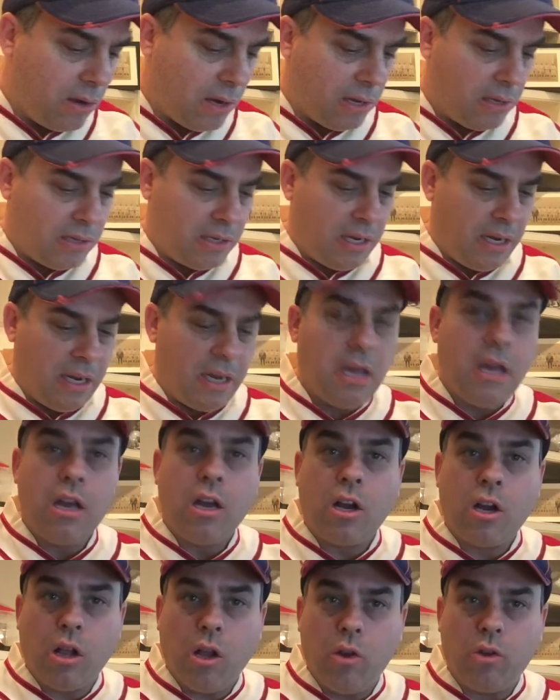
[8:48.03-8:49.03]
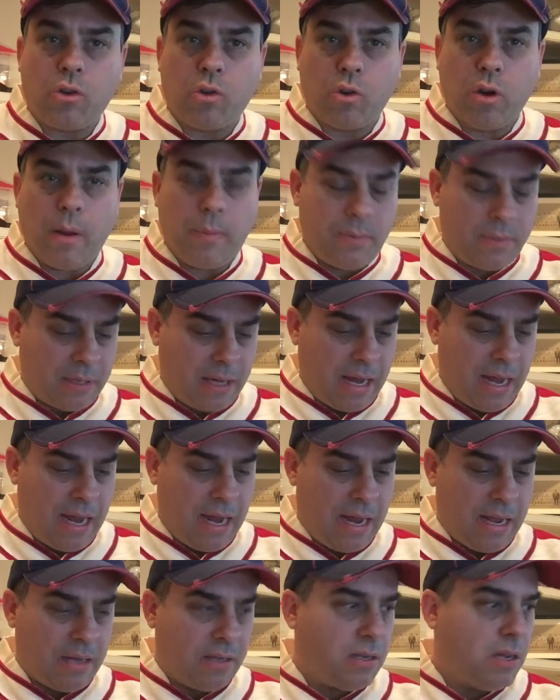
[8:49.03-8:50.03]
you can see closer up
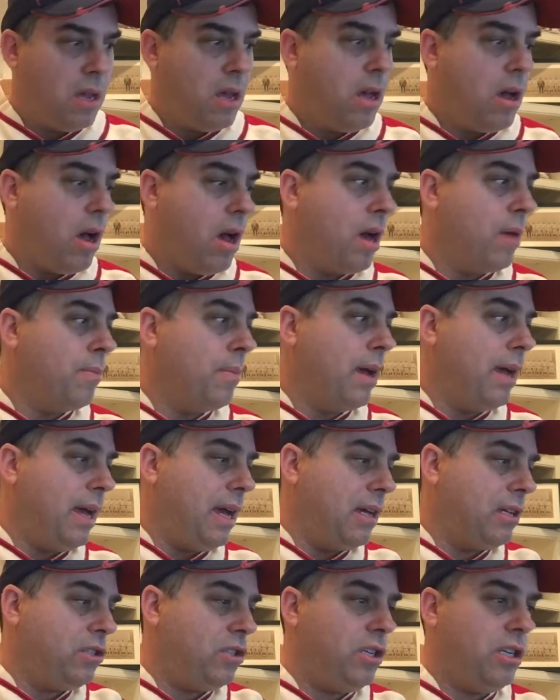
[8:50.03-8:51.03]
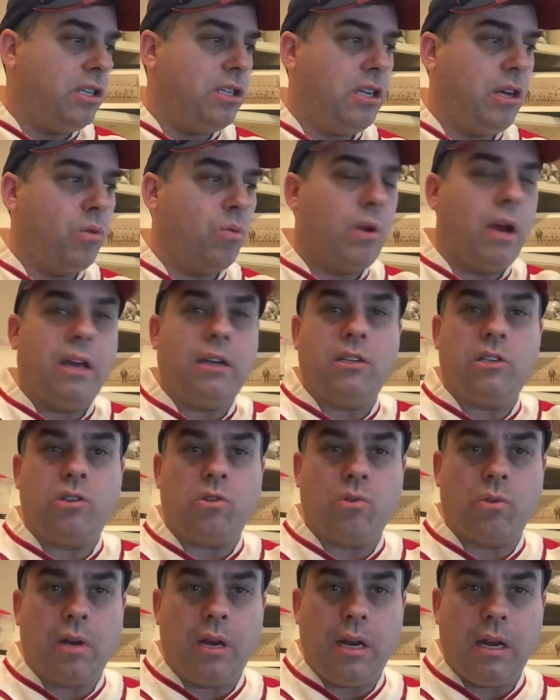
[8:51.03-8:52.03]
scans on my SGC
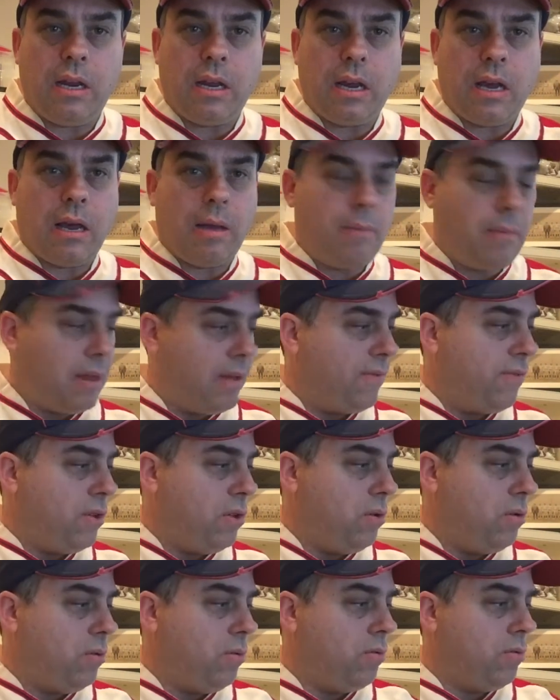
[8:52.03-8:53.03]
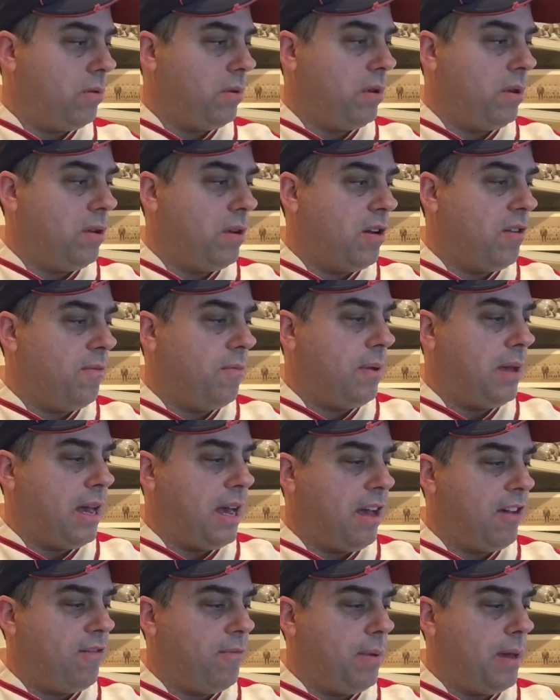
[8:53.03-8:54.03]
registry. Um, if you you know have
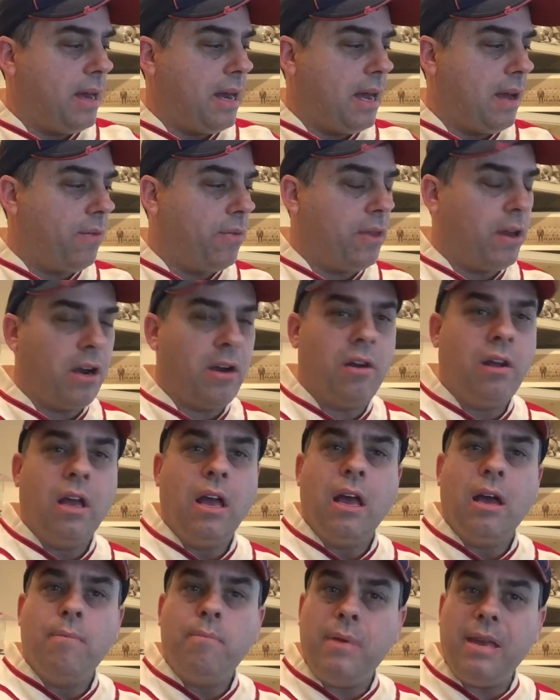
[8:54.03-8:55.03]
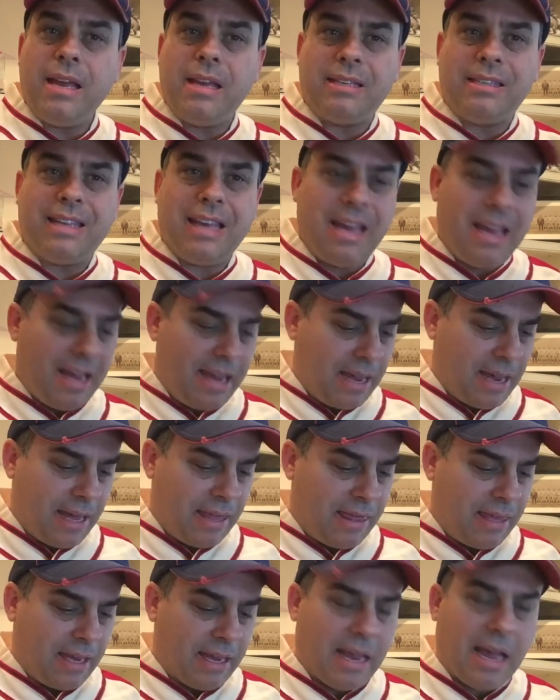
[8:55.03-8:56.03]
have been out there, PSA I
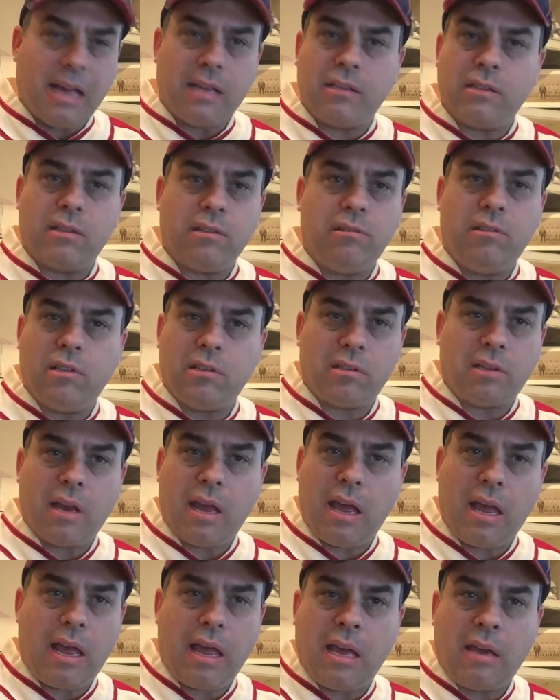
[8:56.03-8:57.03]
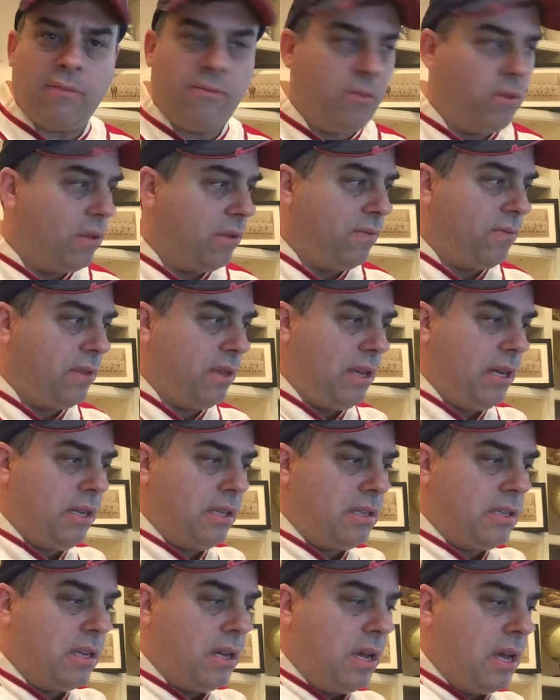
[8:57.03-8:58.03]
think has just a handful of
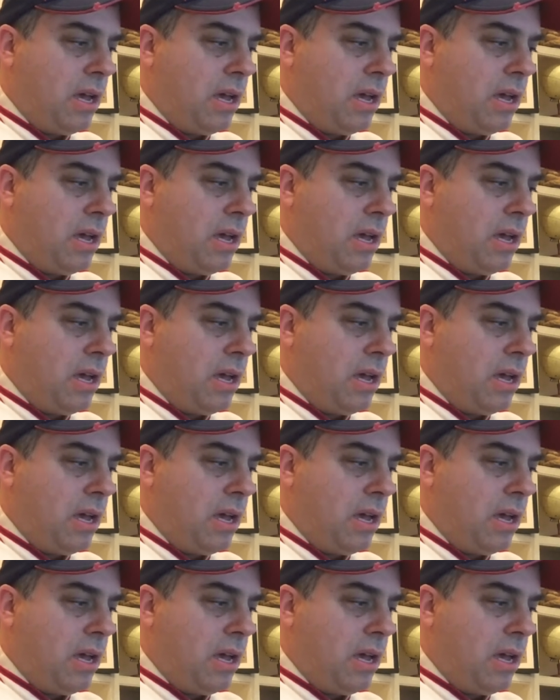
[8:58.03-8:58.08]
these